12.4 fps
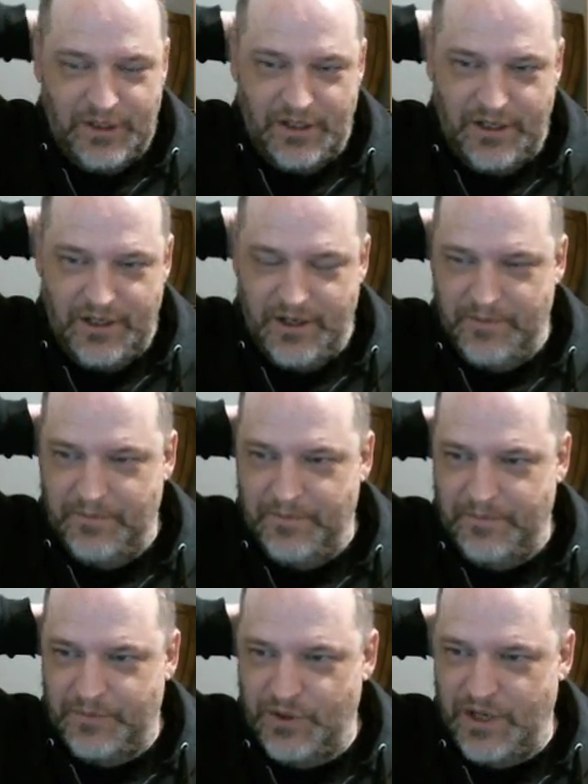
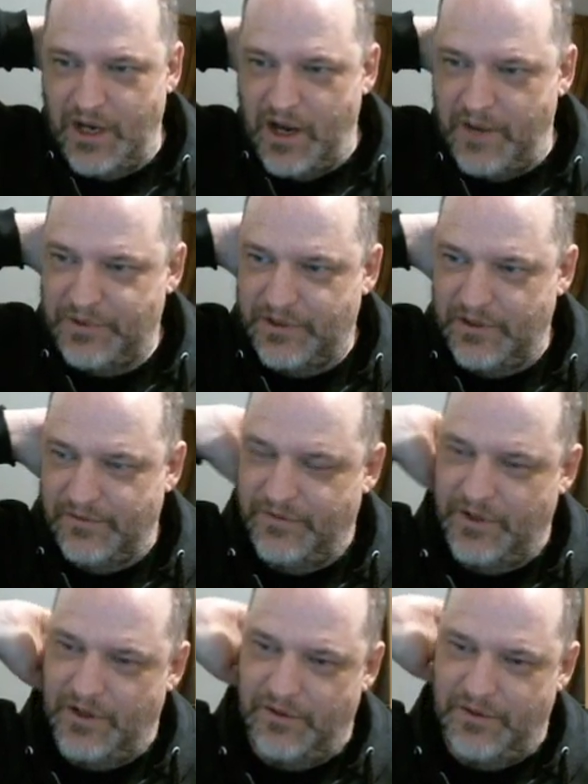So the opposite
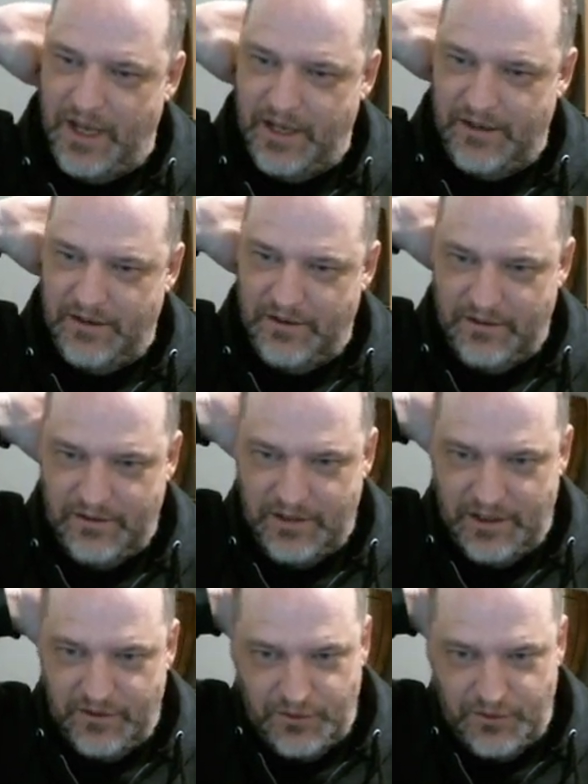of, that